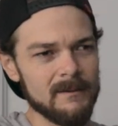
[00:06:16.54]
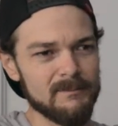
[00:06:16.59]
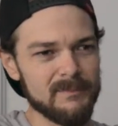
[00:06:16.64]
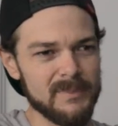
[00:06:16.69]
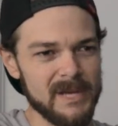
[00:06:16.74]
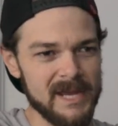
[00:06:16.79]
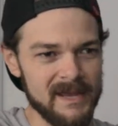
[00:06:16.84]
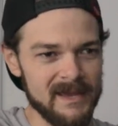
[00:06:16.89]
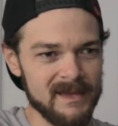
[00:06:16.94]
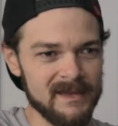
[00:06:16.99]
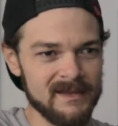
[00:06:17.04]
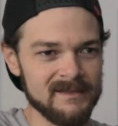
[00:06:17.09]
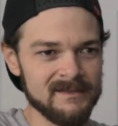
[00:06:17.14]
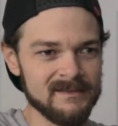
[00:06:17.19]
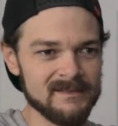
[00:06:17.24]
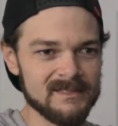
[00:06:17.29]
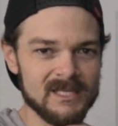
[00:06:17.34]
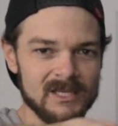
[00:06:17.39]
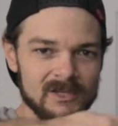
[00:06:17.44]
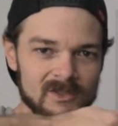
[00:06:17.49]

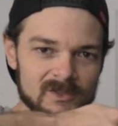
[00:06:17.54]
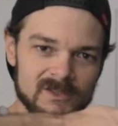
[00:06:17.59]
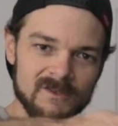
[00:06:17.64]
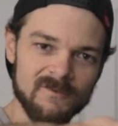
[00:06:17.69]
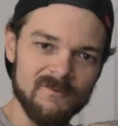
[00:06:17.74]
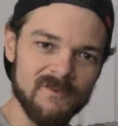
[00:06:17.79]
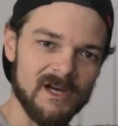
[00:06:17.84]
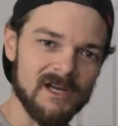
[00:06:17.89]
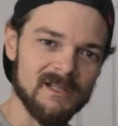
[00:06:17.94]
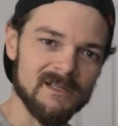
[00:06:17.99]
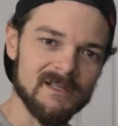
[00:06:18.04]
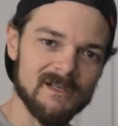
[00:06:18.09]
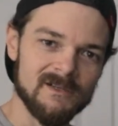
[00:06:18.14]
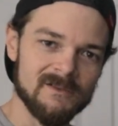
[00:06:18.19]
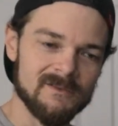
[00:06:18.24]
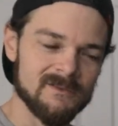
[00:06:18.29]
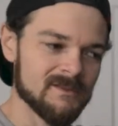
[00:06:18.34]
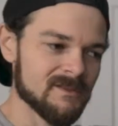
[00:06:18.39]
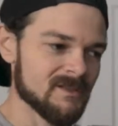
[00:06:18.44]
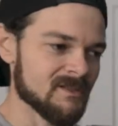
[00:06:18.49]
pan, tilt,
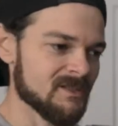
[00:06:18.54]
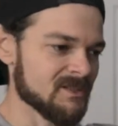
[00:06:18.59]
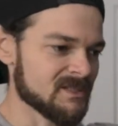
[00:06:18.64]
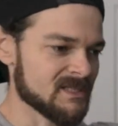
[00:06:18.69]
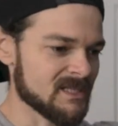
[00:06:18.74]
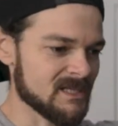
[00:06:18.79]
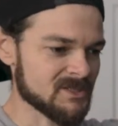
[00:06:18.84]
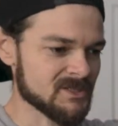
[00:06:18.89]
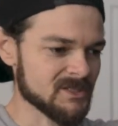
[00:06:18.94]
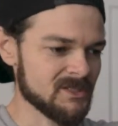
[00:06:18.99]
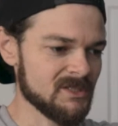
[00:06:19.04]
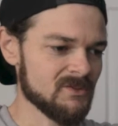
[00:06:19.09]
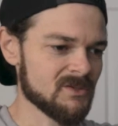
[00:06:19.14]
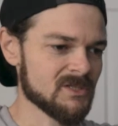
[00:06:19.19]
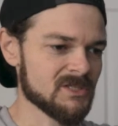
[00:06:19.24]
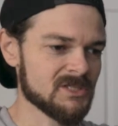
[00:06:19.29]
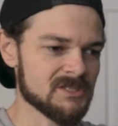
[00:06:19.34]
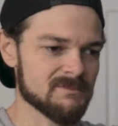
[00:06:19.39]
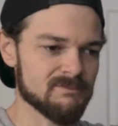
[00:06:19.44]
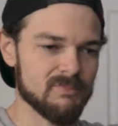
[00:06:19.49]
follow. Essentially, you
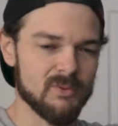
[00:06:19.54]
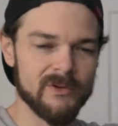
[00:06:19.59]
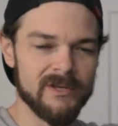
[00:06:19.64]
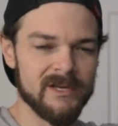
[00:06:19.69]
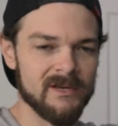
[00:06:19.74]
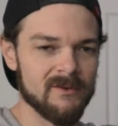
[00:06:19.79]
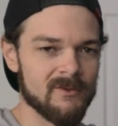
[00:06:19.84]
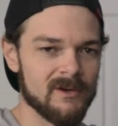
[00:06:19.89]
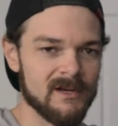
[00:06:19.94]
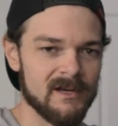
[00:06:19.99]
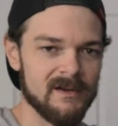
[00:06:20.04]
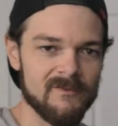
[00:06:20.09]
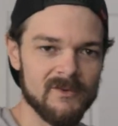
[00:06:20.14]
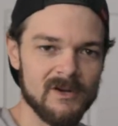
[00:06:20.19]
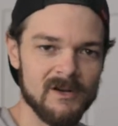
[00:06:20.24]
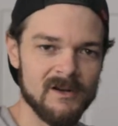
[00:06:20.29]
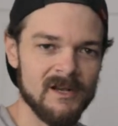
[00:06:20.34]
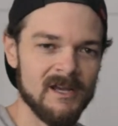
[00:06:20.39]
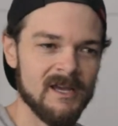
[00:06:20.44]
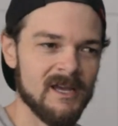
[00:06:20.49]
can just point it
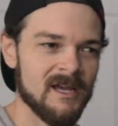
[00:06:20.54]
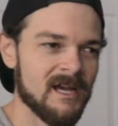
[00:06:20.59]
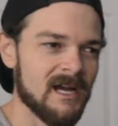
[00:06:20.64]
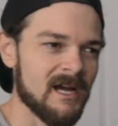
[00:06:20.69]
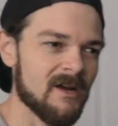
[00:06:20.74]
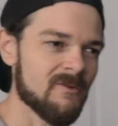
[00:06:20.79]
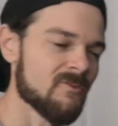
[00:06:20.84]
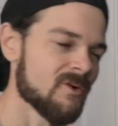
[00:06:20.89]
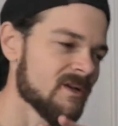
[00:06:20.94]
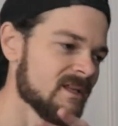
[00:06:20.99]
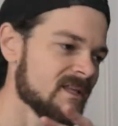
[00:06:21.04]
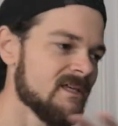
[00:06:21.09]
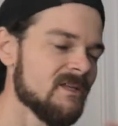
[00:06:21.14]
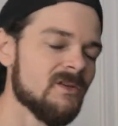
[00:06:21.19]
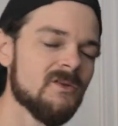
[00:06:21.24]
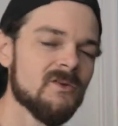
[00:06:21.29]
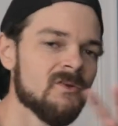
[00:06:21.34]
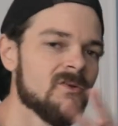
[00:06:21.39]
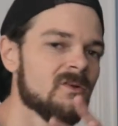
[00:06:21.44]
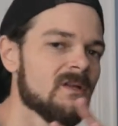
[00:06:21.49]
wherever. I
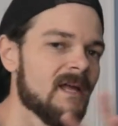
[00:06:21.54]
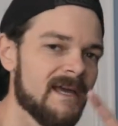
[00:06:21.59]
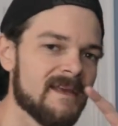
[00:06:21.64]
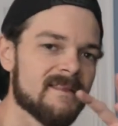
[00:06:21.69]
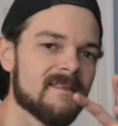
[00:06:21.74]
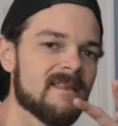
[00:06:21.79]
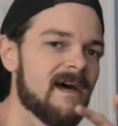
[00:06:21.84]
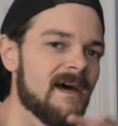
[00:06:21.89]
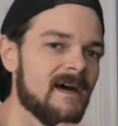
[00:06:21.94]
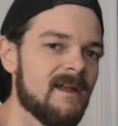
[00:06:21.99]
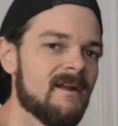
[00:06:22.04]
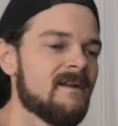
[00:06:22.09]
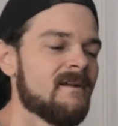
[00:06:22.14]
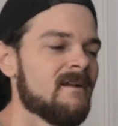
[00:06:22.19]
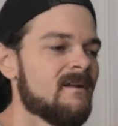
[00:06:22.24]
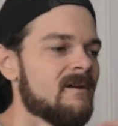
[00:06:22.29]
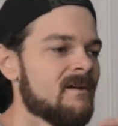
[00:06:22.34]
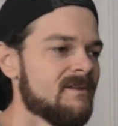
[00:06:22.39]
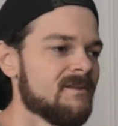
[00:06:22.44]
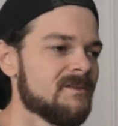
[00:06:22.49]
really do like
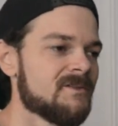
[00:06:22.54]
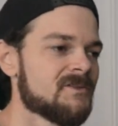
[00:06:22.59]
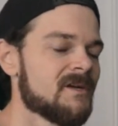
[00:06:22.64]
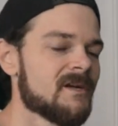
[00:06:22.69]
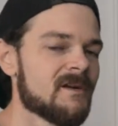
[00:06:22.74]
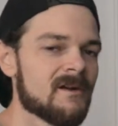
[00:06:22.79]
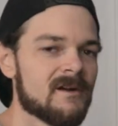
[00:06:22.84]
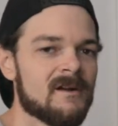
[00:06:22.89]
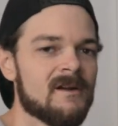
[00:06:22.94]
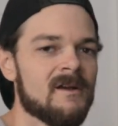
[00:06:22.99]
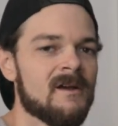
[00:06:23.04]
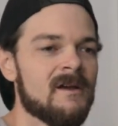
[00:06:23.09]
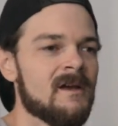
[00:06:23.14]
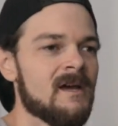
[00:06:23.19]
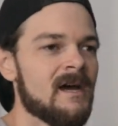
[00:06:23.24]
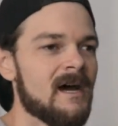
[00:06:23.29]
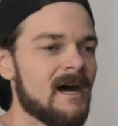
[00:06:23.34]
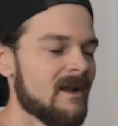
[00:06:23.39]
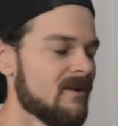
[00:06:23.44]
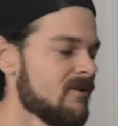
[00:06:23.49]
that on the trigger.
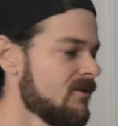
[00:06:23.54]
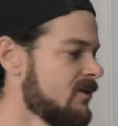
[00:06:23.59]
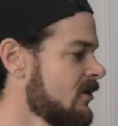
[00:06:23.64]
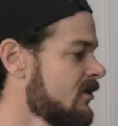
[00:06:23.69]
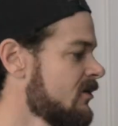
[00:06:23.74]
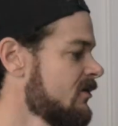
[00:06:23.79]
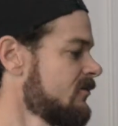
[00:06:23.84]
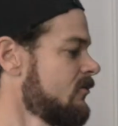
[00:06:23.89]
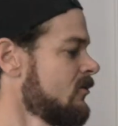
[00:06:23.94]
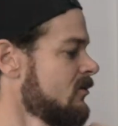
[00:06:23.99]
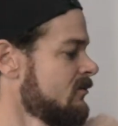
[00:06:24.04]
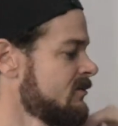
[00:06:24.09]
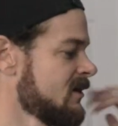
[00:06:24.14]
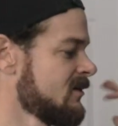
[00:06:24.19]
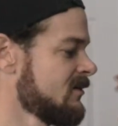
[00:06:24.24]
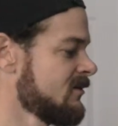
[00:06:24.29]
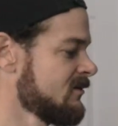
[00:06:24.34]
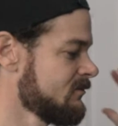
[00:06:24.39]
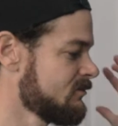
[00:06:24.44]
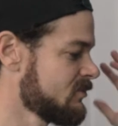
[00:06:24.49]
I don't know if we'll be
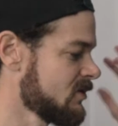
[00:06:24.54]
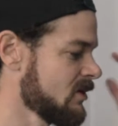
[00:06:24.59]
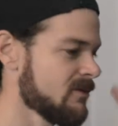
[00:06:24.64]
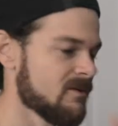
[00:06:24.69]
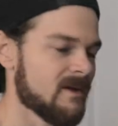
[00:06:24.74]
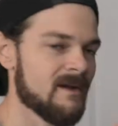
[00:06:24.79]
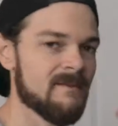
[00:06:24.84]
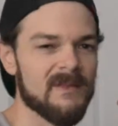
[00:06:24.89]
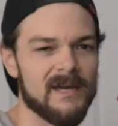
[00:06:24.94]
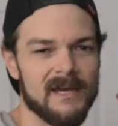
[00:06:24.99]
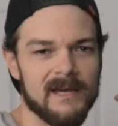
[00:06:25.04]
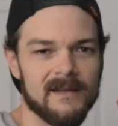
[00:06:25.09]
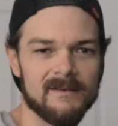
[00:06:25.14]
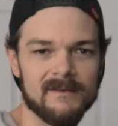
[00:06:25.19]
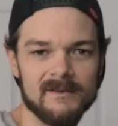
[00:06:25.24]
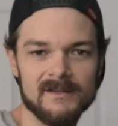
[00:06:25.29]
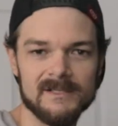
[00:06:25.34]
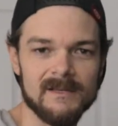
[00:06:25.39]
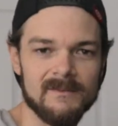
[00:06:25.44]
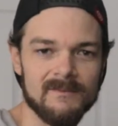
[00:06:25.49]
able to program
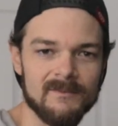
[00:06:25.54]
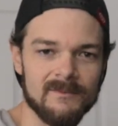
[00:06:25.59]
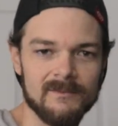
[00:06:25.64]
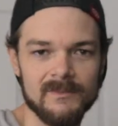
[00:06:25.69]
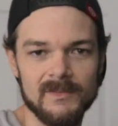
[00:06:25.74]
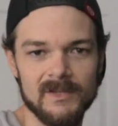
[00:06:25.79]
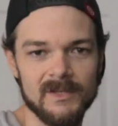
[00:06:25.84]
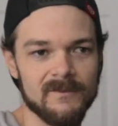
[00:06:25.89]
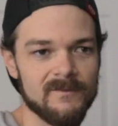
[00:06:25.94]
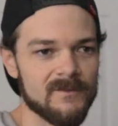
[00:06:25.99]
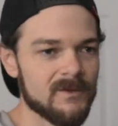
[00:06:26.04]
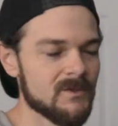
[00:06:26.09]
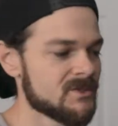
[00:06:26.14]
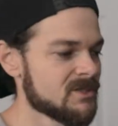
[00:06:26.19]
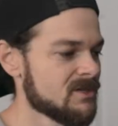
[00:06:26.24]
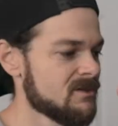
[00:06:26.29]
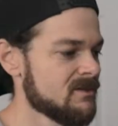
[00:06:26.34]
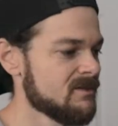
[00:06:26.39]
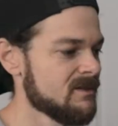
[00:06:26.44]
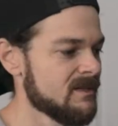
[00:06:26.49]
that or something in the
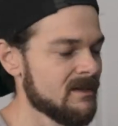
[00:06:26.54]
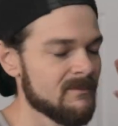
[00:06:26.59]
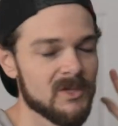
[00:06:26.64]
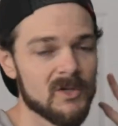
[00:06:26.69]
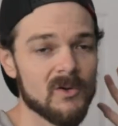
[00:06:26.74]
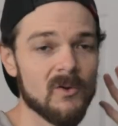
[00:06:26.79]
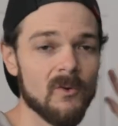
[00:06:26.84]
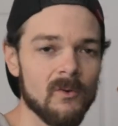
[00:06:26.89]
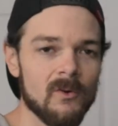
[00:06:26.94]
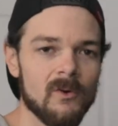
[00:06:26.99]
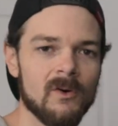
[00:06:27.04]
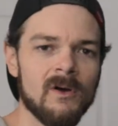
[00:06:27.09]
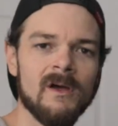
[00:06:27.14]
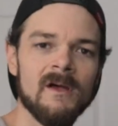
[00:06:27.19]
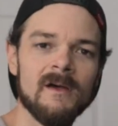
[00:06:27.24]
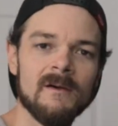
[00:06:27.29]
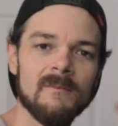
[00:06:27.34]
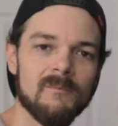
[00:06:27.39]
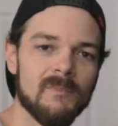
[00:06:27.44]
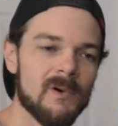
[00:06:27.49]
future. That'd be cool.
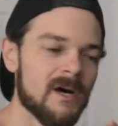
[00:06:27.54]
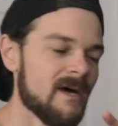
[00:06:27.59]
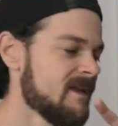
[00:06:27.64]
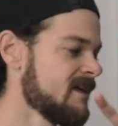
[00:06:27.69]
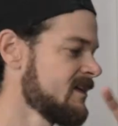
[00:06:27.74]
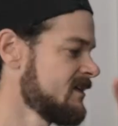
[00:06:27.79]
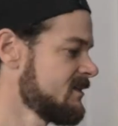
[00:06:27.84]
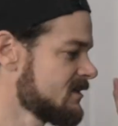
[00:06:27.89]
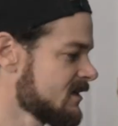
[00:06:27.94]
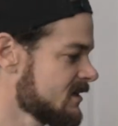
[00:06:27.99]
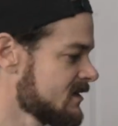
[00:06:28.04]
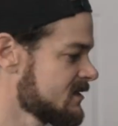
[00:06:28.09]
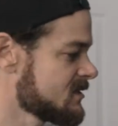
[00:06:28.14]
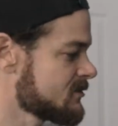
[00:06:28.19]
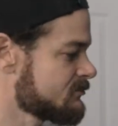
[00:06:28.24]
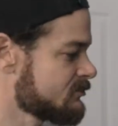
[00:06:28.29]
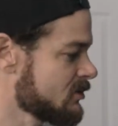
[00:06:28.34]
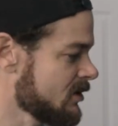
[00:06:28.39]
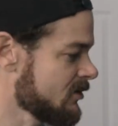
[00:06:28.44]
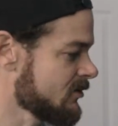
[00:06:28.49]
But it
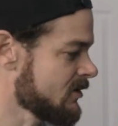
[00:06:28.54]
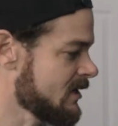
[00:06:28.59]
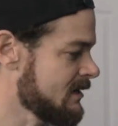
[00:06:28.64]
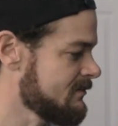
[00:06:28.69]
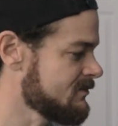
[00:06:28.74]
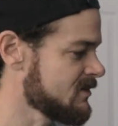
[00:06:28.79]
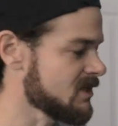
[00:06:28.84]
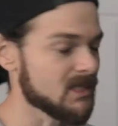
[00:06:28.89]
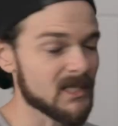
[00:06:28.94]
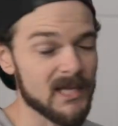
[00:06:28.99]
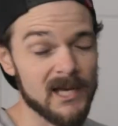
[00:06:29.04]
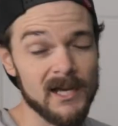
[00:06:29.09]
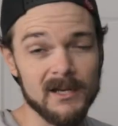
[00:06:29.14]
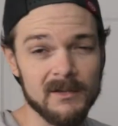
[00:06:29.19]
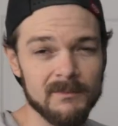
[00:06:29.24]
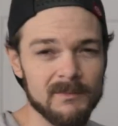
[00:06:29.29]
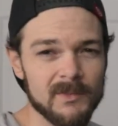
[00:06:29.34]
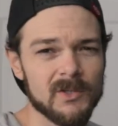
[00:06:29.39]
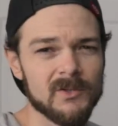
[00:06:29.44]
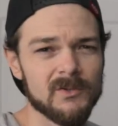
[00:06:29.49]
does program the
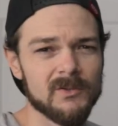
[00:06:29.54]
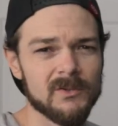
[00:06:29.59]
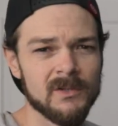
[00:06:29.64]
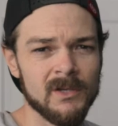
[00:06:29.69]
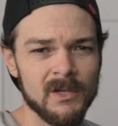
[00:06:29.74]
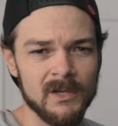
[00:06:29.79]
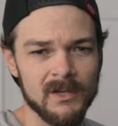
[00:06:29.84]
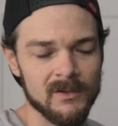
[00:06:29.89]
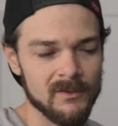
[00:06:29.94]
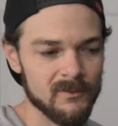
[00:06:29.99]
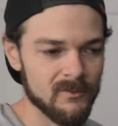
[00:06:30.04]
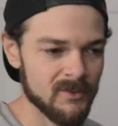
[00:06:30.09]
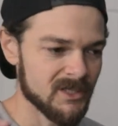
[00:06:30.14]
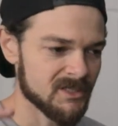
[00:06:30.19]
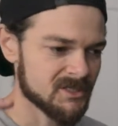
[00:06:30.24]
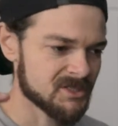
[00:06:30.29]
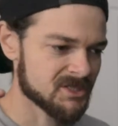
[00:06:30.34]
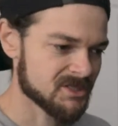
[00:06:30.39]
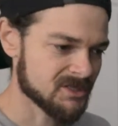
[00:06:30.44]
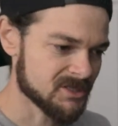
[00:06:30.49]
lock mode,
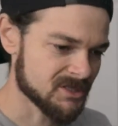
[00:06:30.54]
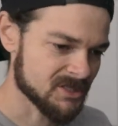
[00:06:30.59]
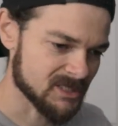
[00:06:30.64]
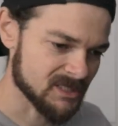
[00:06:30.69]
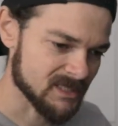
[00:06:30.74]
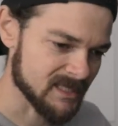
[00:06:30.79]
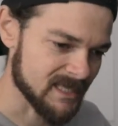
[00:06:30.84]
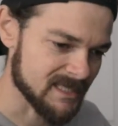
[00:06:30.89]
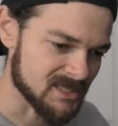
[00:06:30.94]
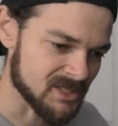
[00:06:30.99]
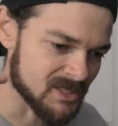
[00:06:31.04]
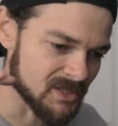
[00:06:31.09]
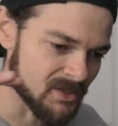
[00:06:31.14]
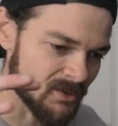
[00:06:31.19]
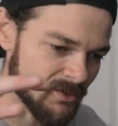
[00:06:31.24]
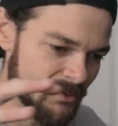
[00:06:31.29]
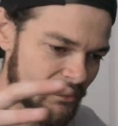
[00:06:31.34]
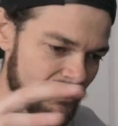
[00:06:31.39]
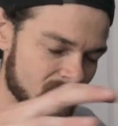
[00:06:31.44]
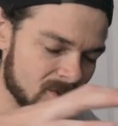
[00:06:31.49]
which just lets
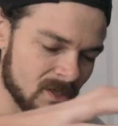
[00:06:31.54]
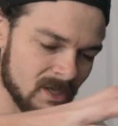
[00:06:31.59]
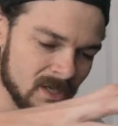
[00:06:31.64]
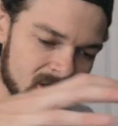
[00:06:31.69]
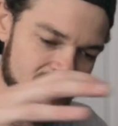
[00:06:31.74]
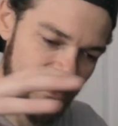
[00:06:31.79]
you